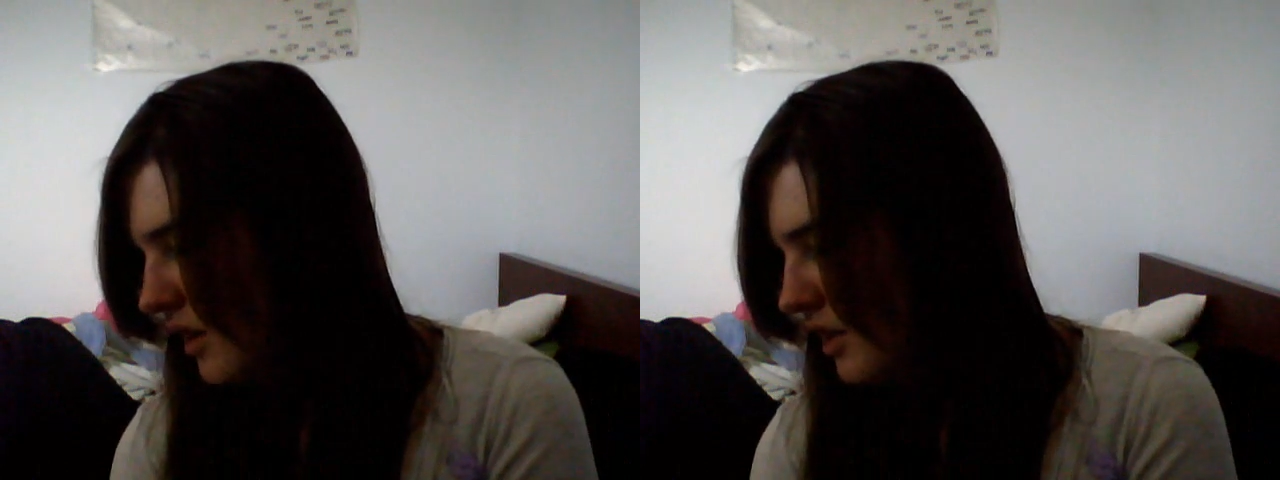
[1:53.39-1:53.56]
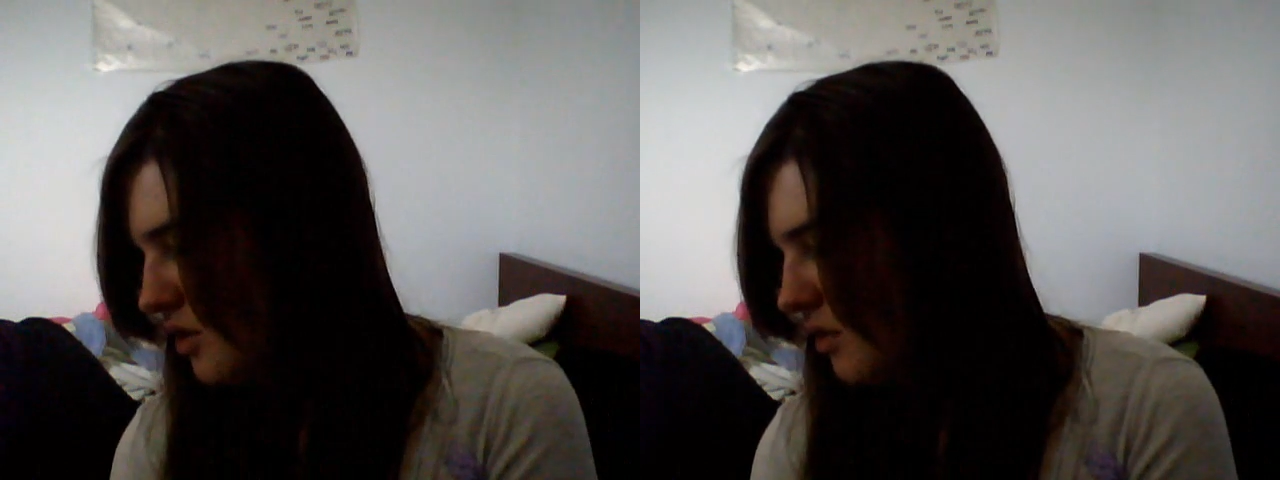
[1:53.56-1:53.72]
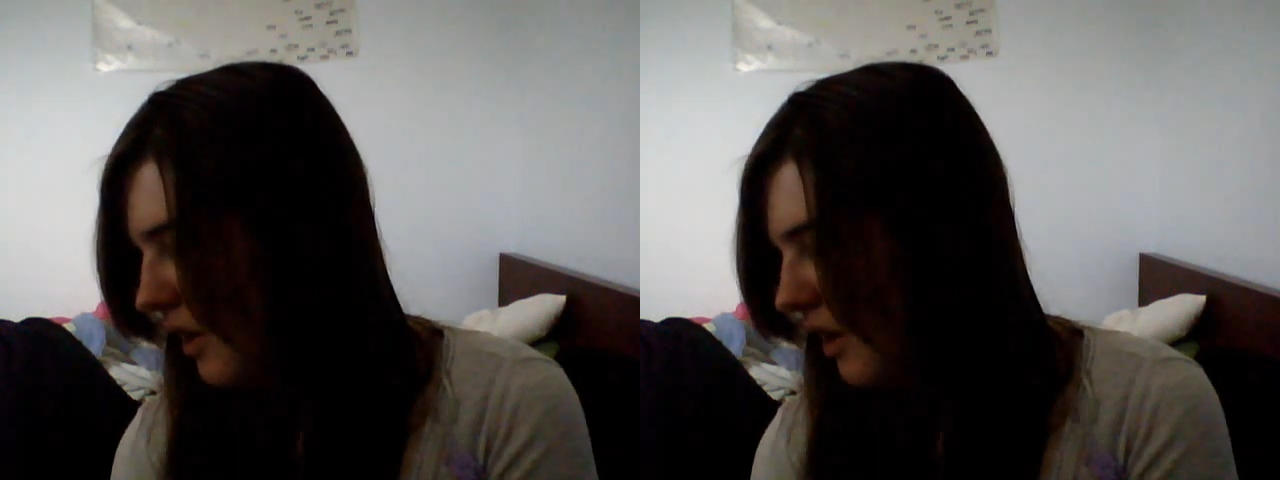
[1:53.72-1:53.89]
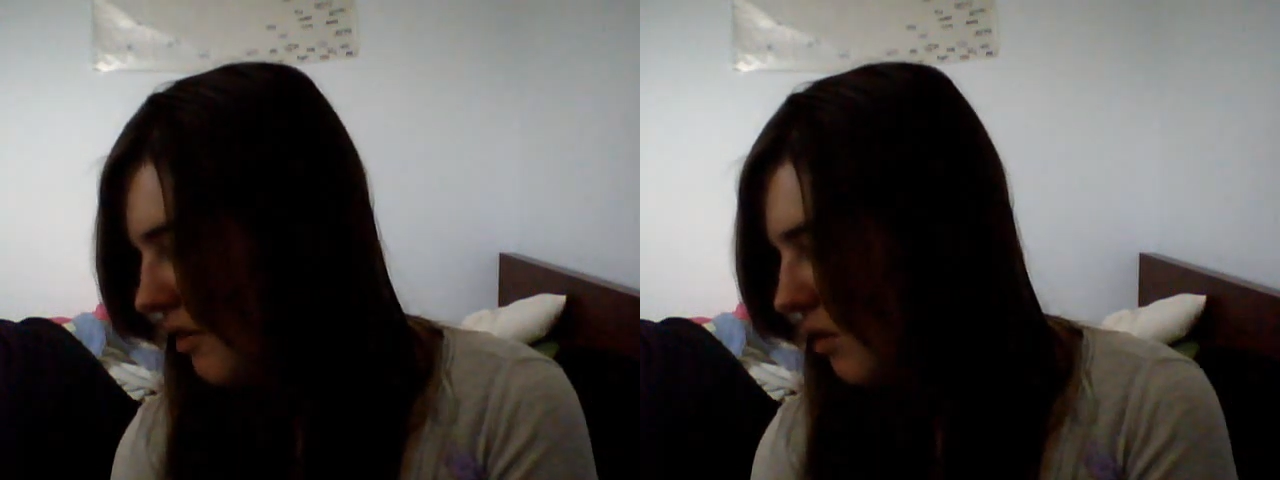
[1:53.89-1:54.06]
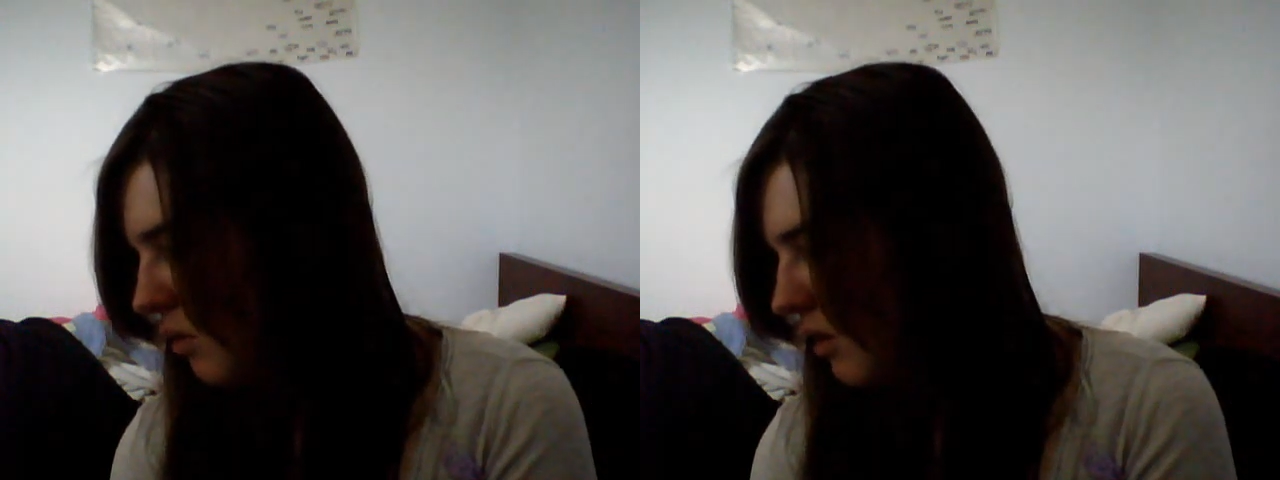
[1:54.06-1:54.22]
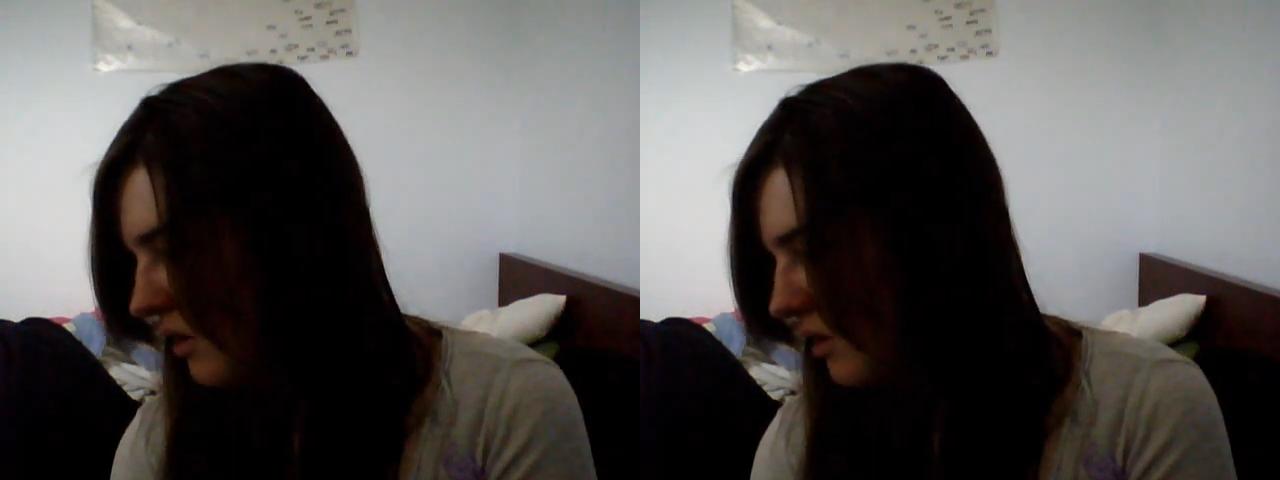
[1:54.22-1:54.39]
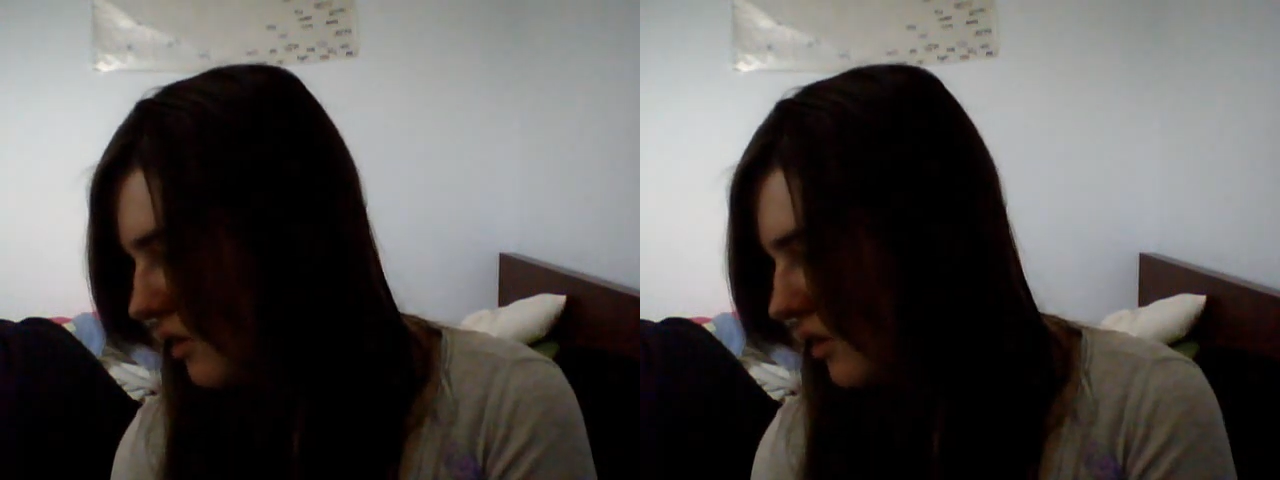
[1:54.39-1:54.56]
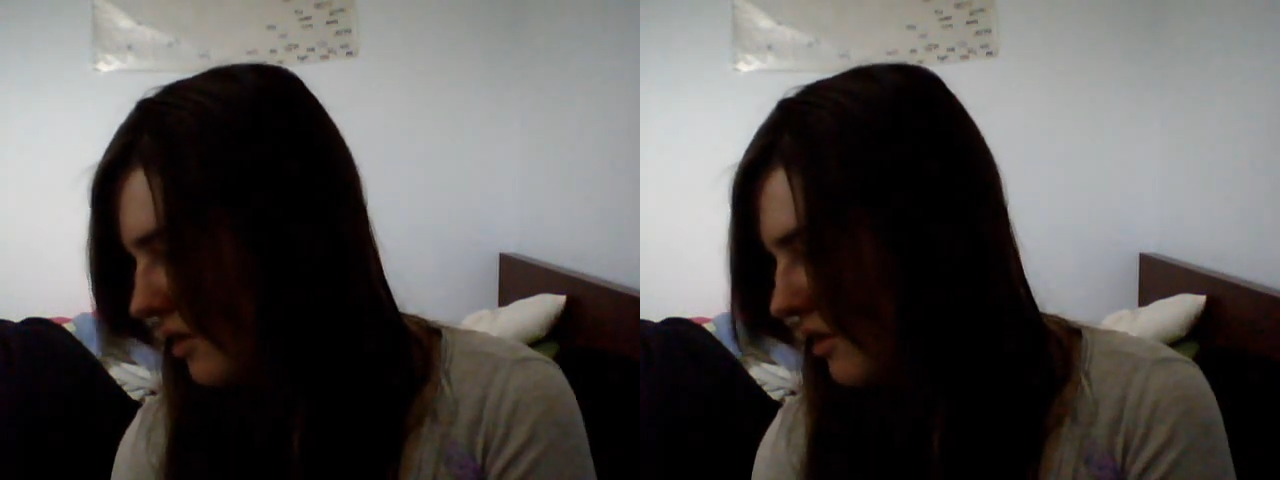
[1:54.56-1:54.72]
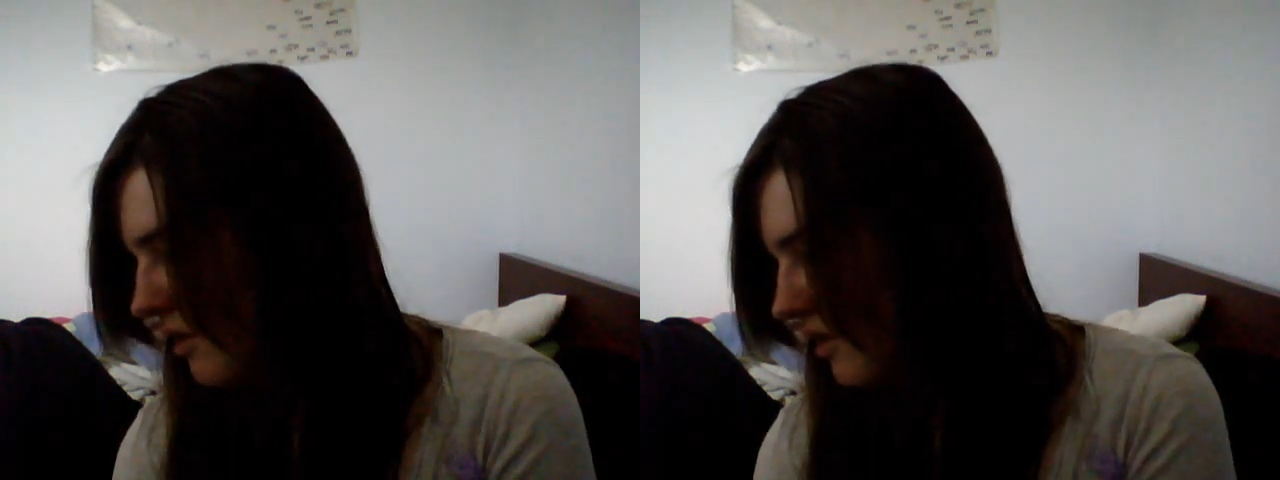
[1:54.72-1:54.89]
that you'd ever
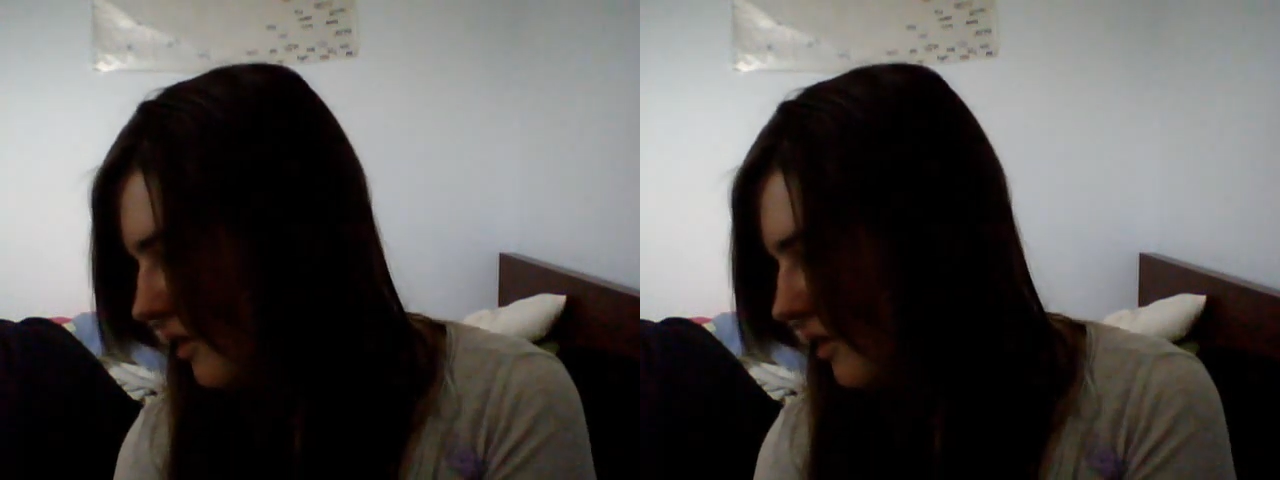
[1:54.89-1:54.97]
want.